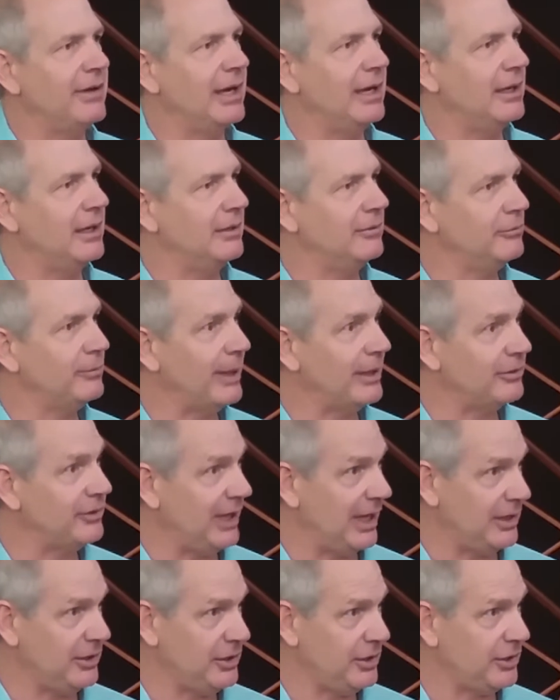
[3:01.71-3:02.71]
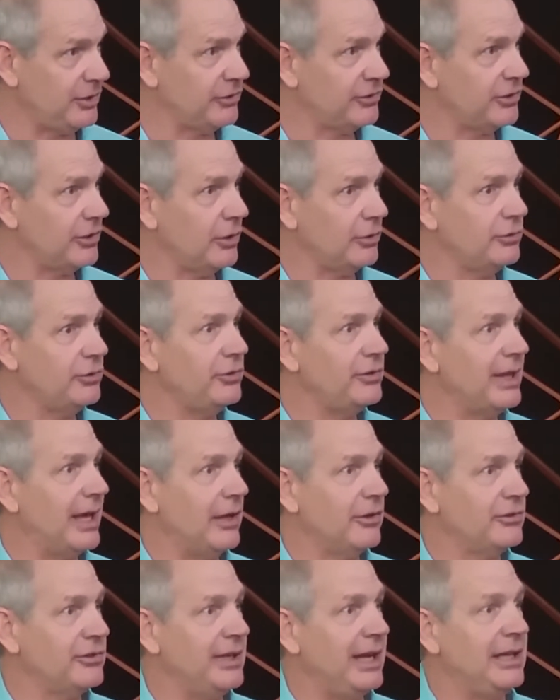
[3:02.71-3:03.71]
About 10 years ago,
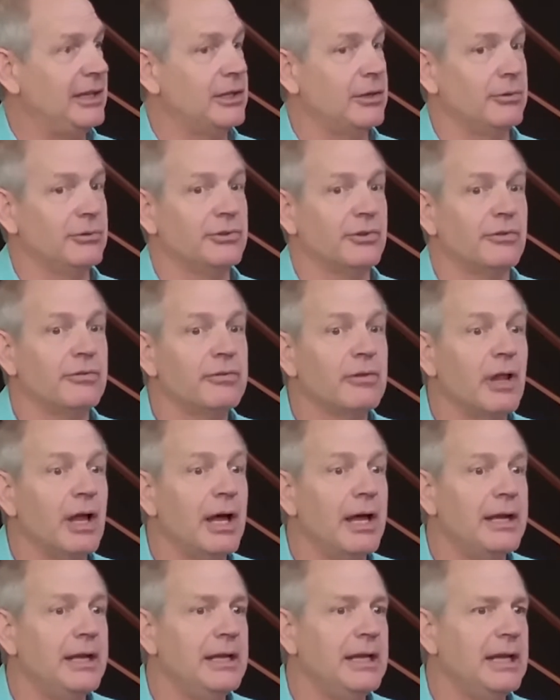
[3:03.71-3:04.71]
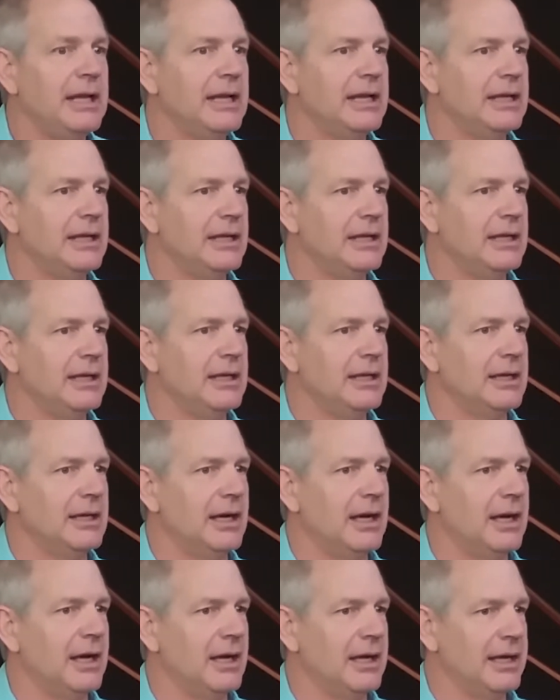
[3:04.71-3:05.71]
2008, there was a flood
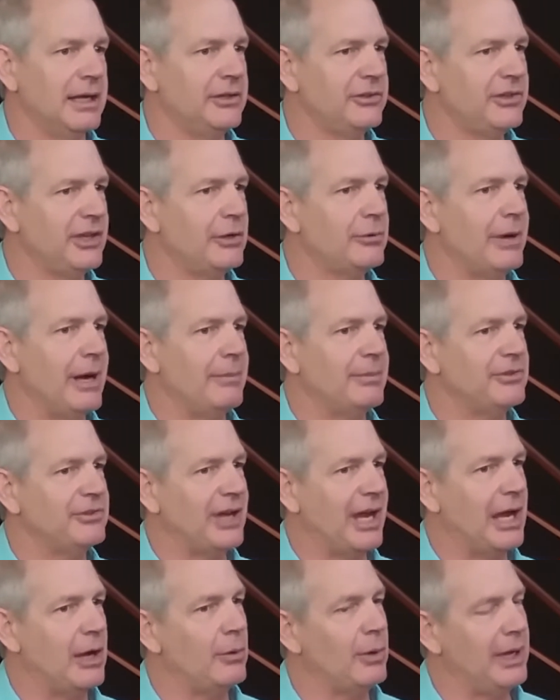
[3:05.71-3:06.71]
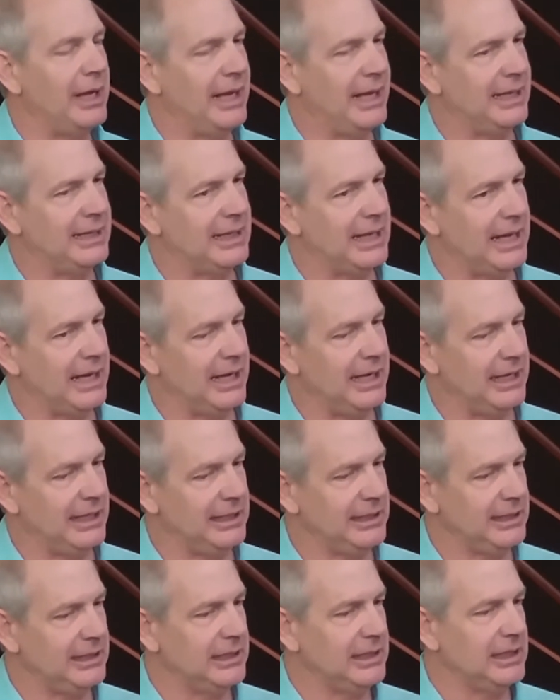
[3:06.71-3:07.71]
in Cedar Rapids, Iowa, and
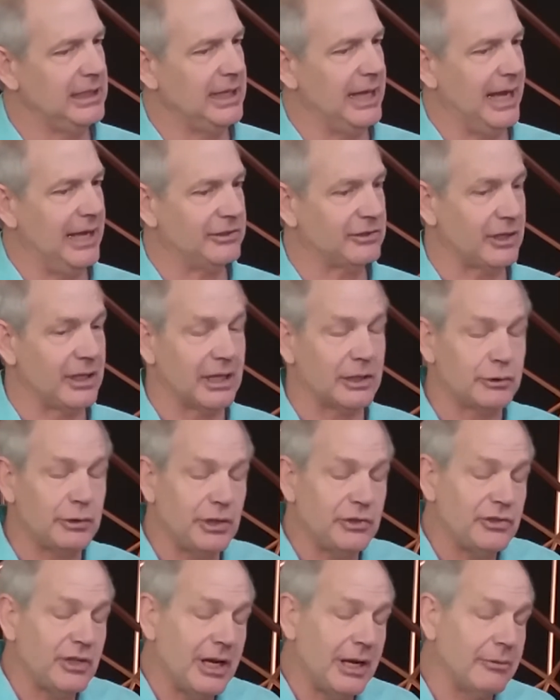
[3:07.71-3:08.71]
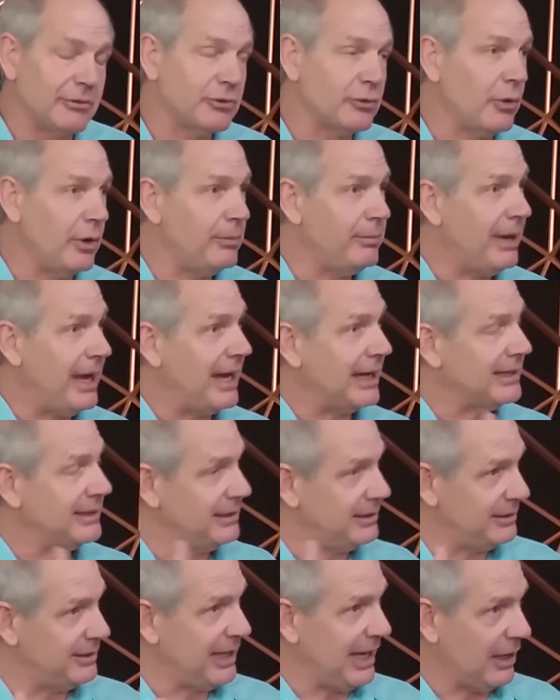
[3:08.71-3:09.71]
as an electrician, I was going
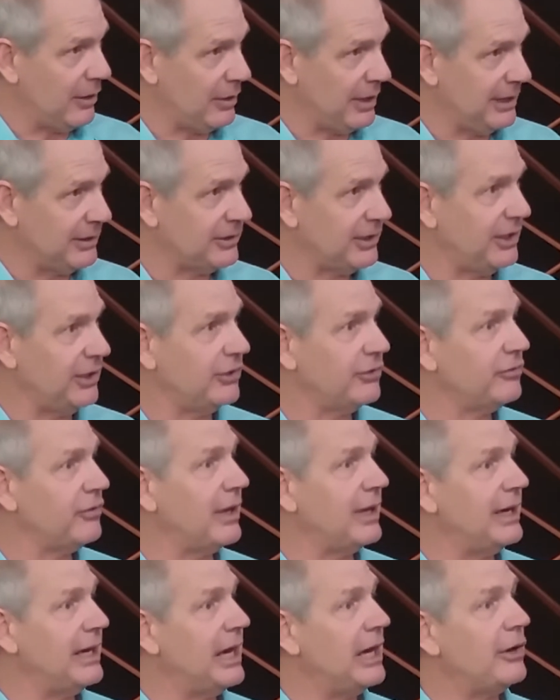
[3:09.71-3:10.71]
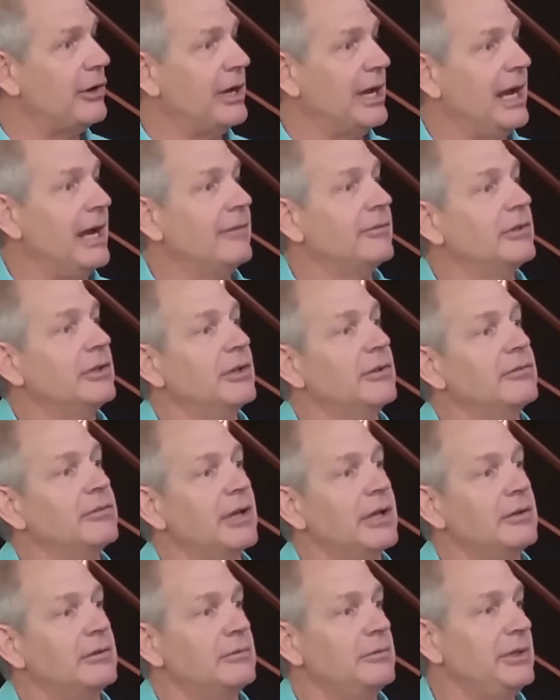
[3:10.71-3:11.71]
back down into this flooded area after the
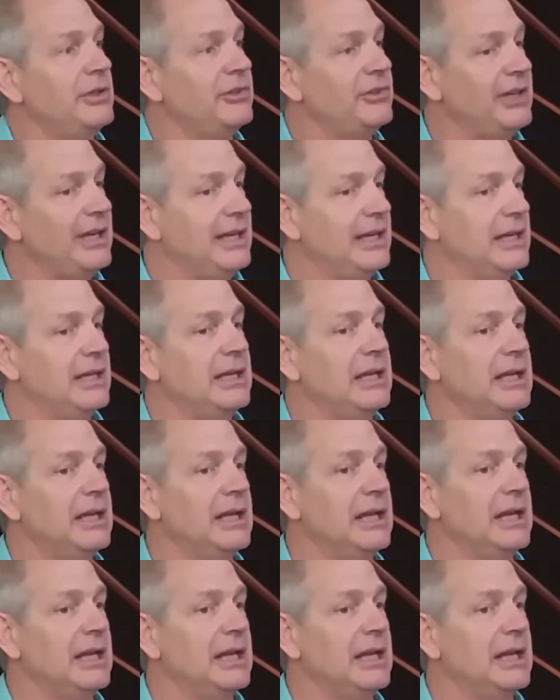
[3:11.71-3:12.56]
flood receded,